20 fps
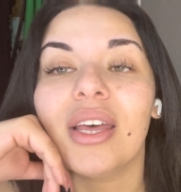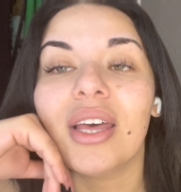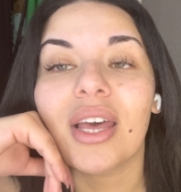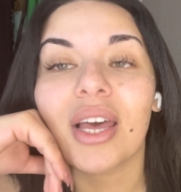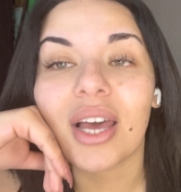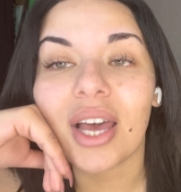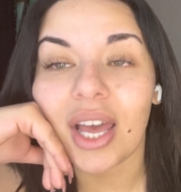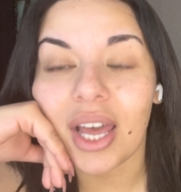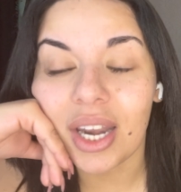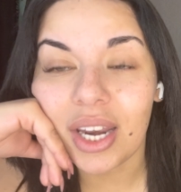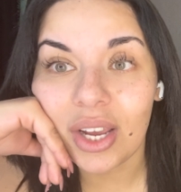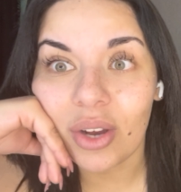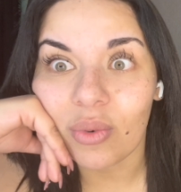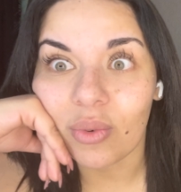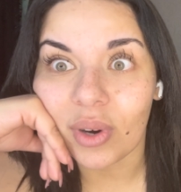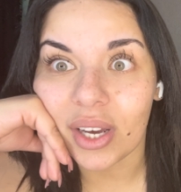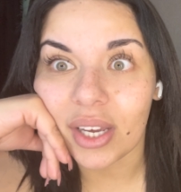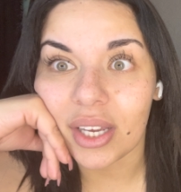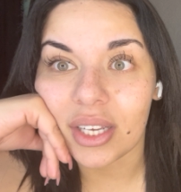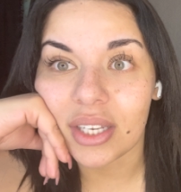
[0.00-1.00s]

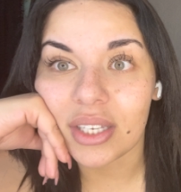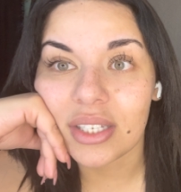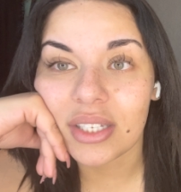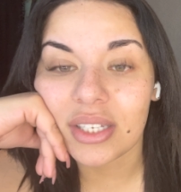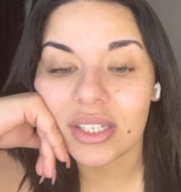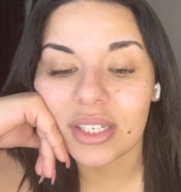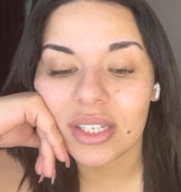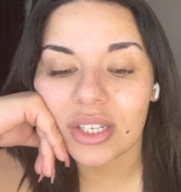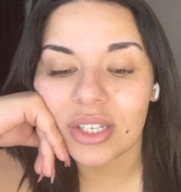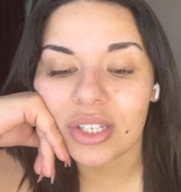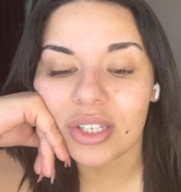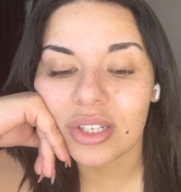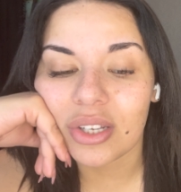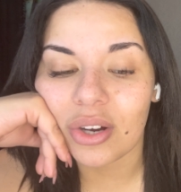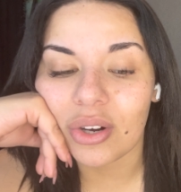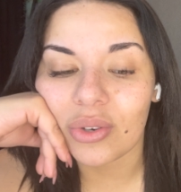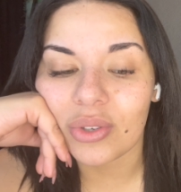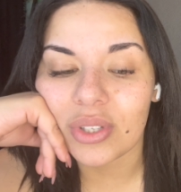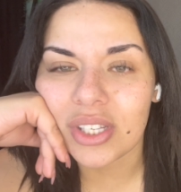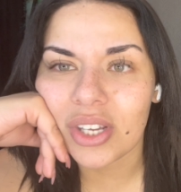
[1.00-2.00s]
Anyways,
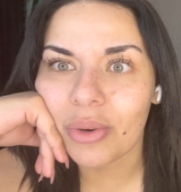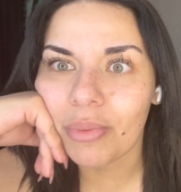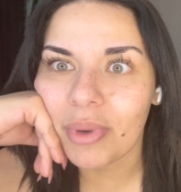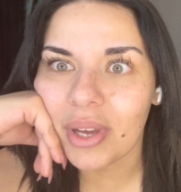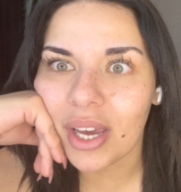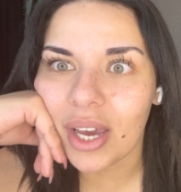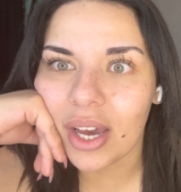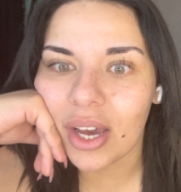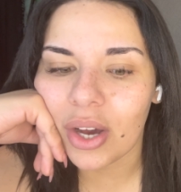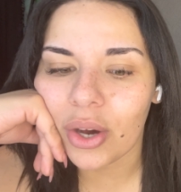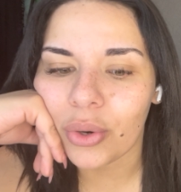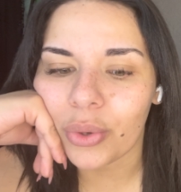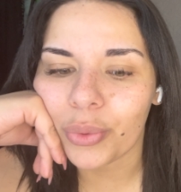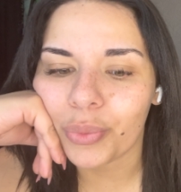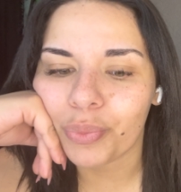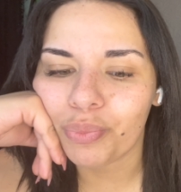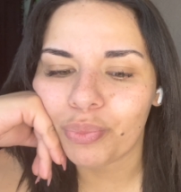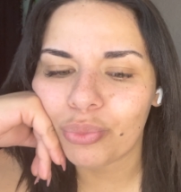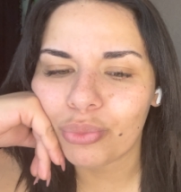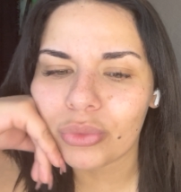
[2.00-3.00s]
so tell me how
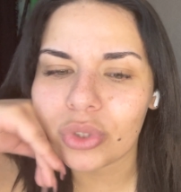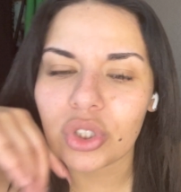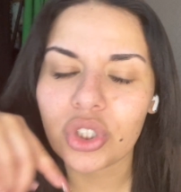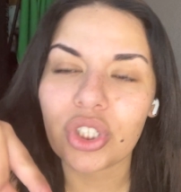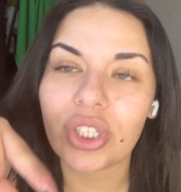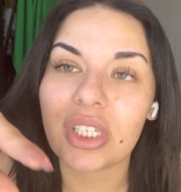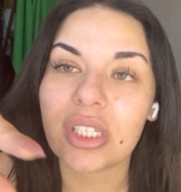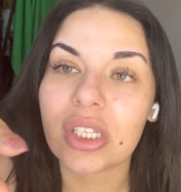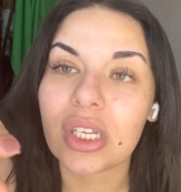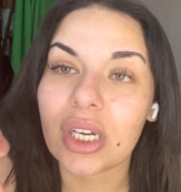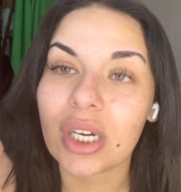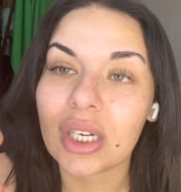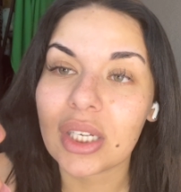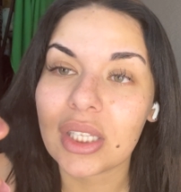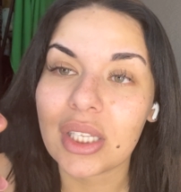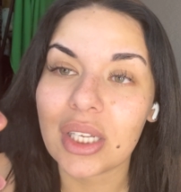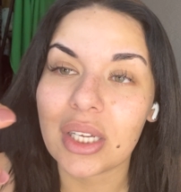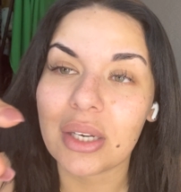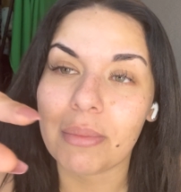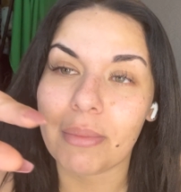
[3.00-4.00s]
she tucked
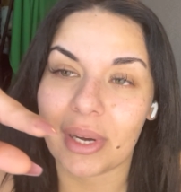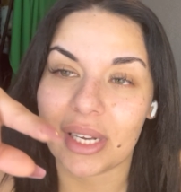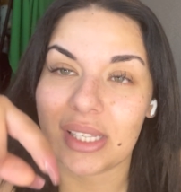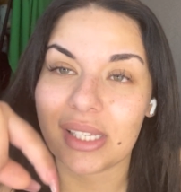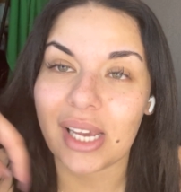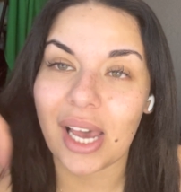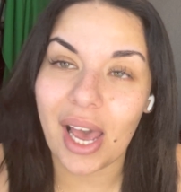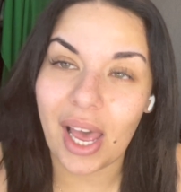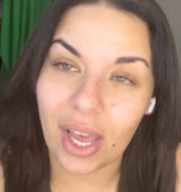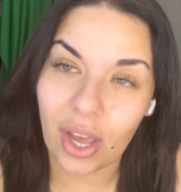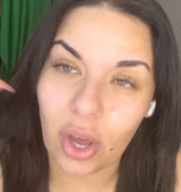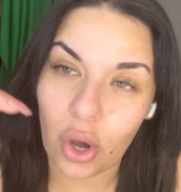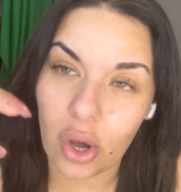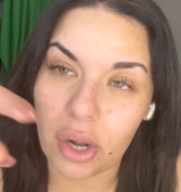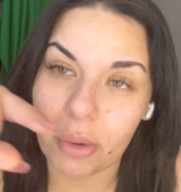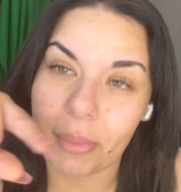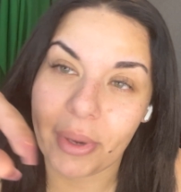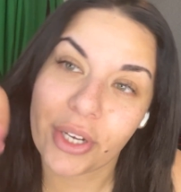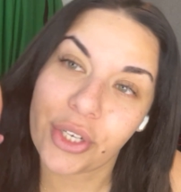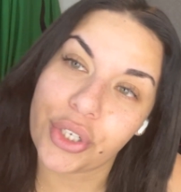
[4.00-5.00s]
in my tag
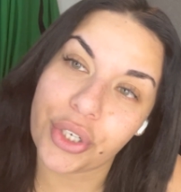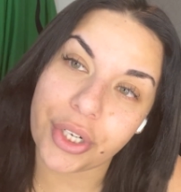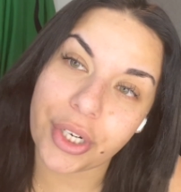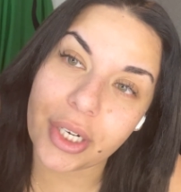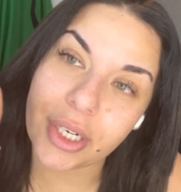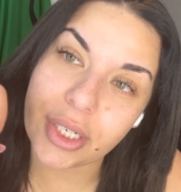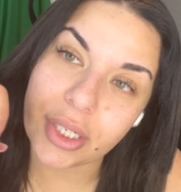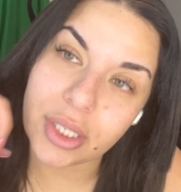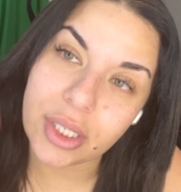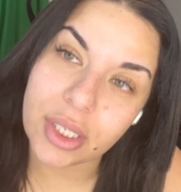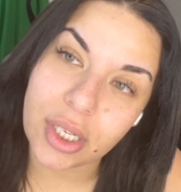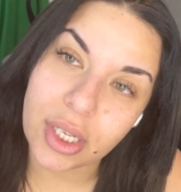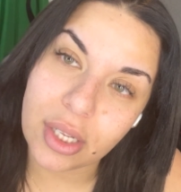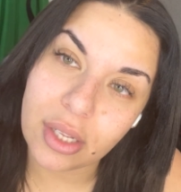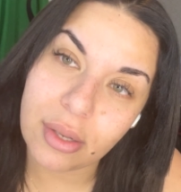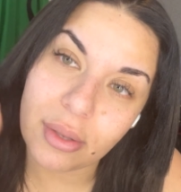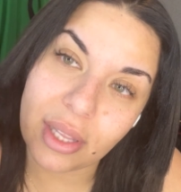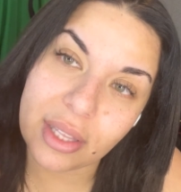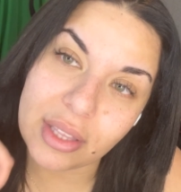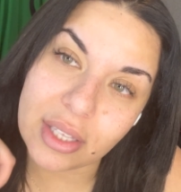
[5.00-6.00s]
on my shirt,
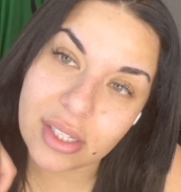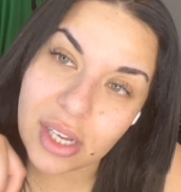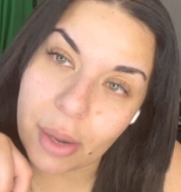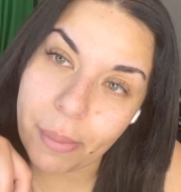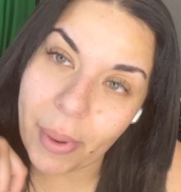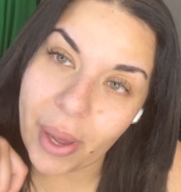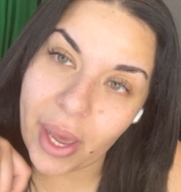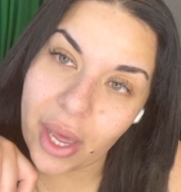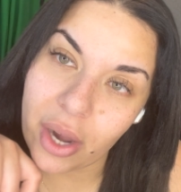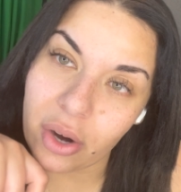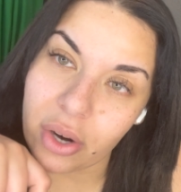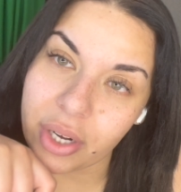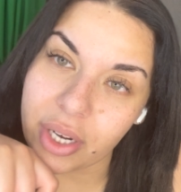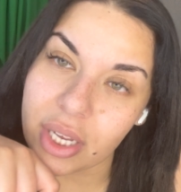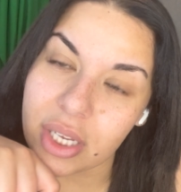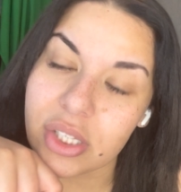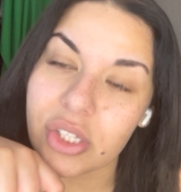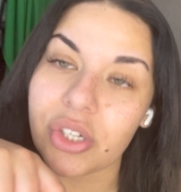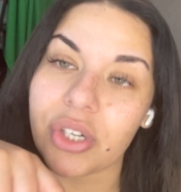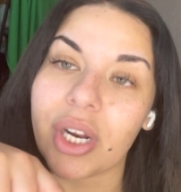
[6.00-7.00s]
like the top I had on
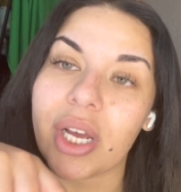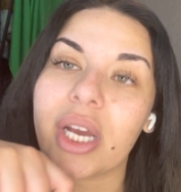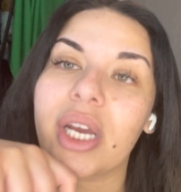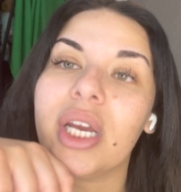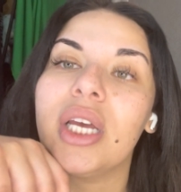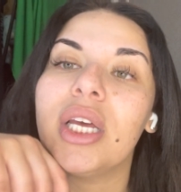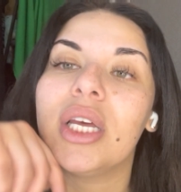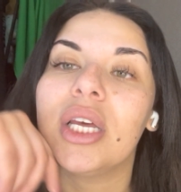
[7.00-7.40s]
yesterday.